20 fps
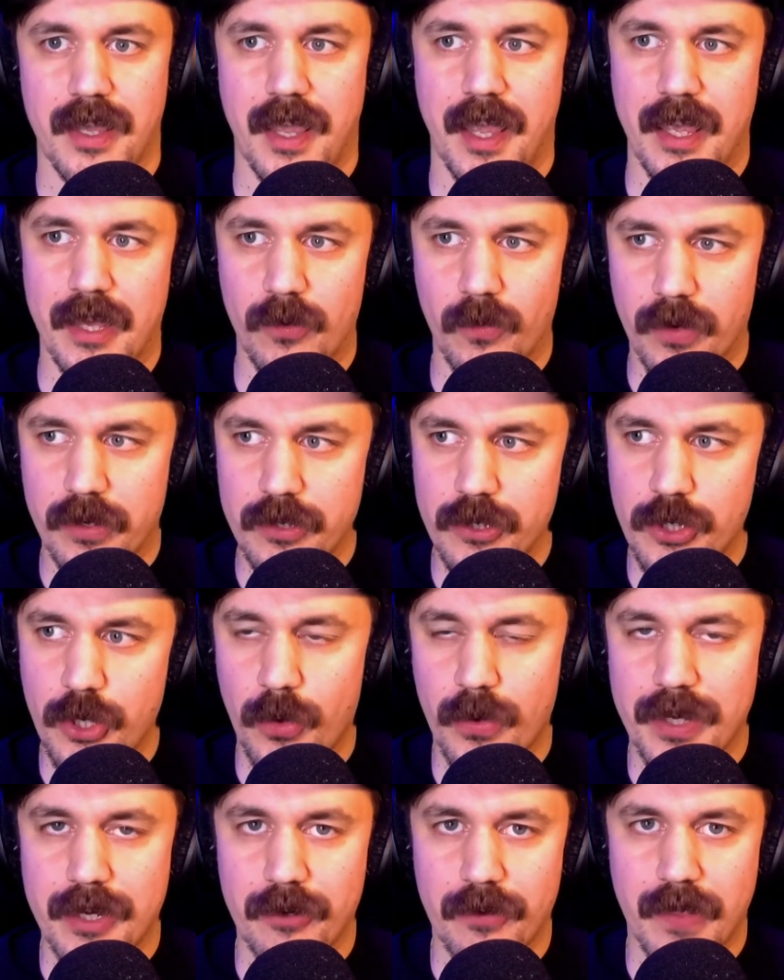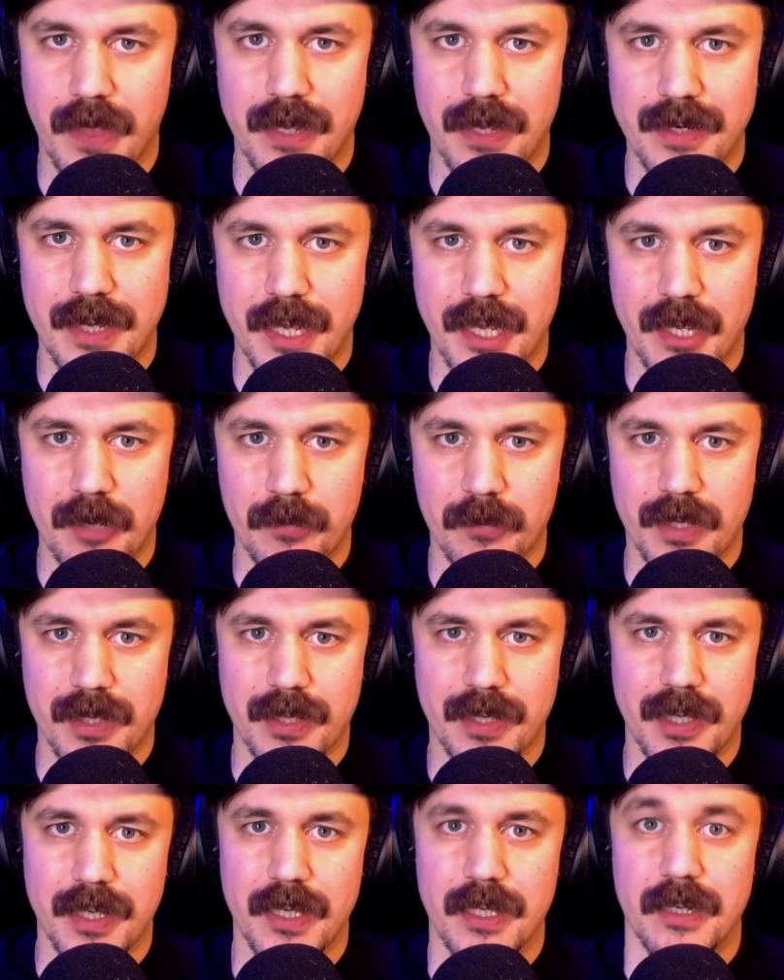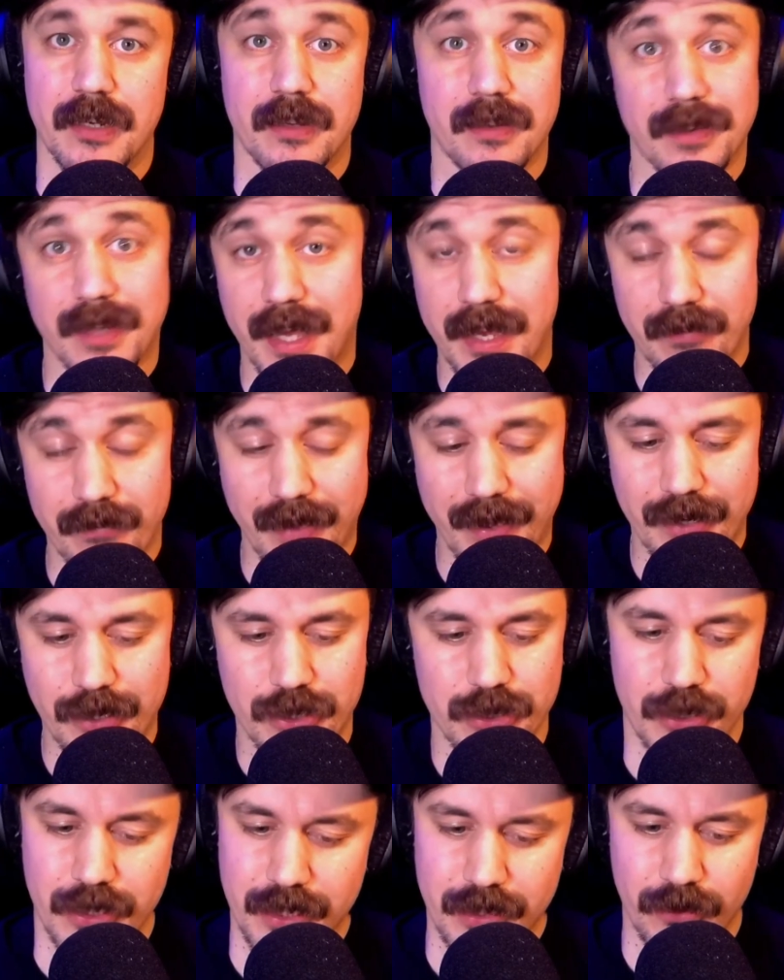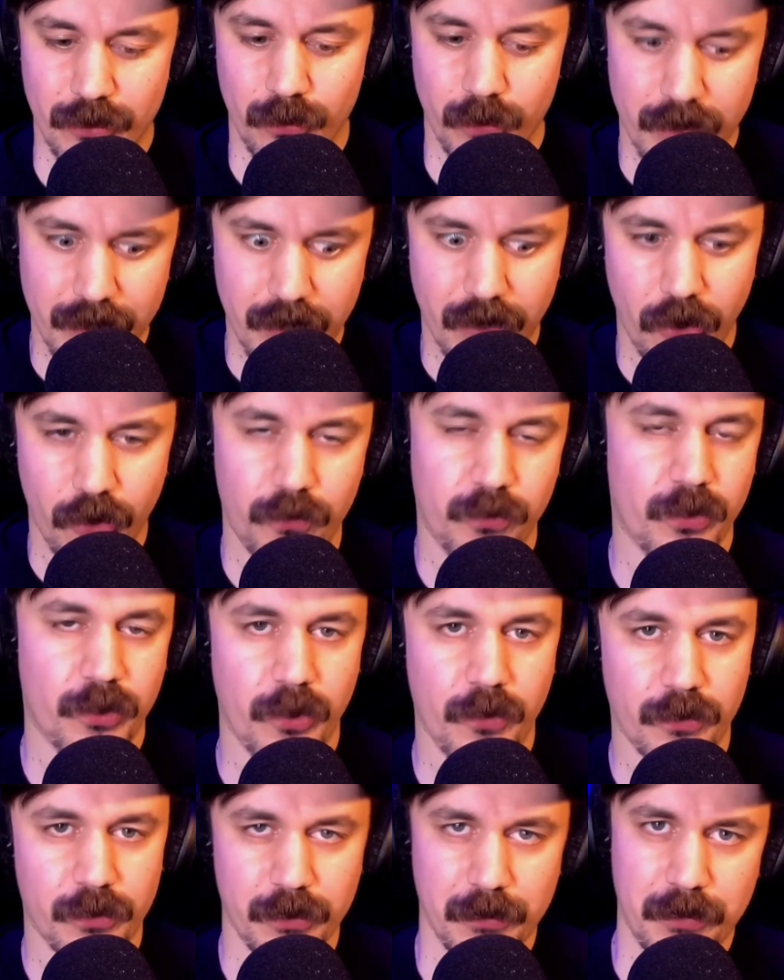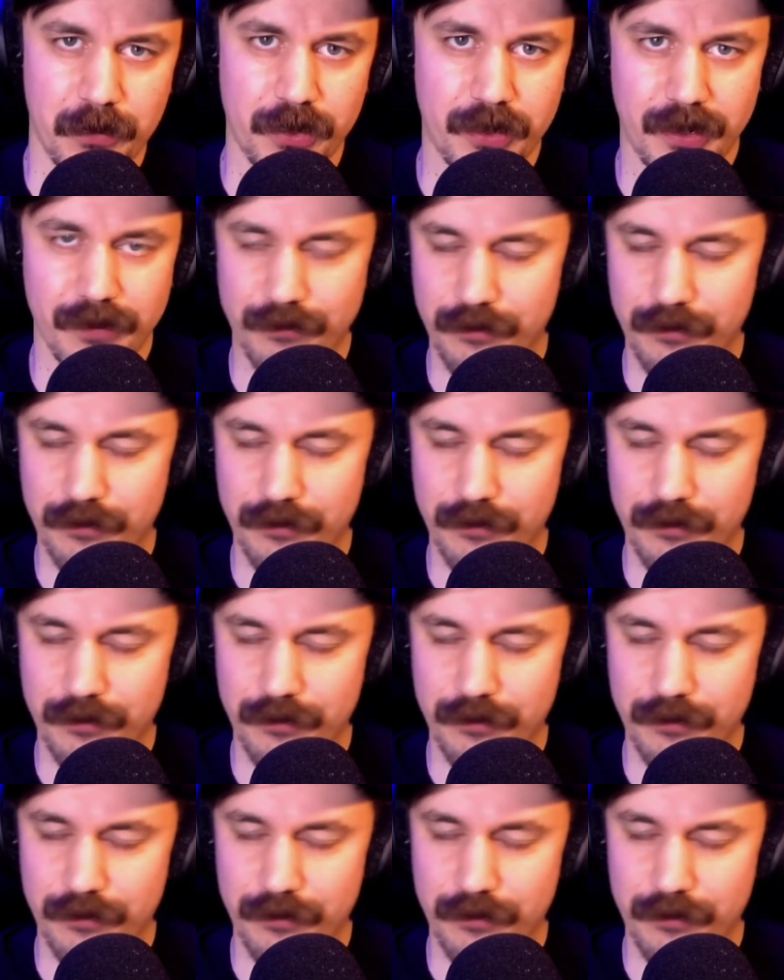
And while you don't hear that name in live action, you get to read it over and over in the book.